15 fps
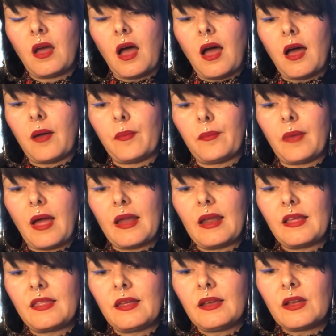And
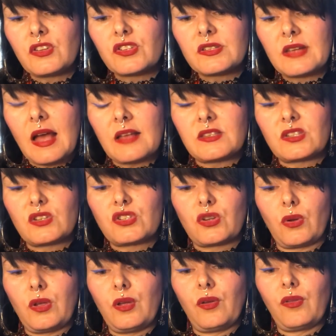I think it just has to show
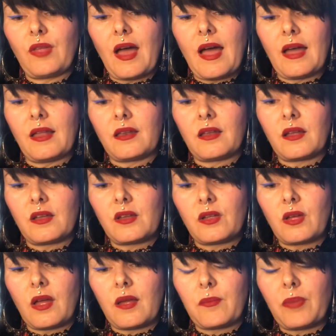you that
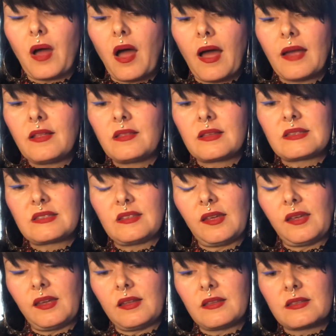behind the
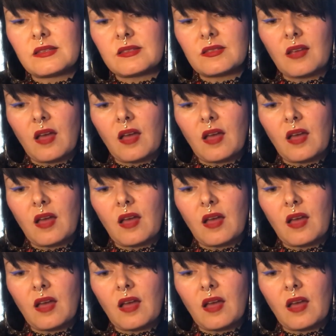scenes,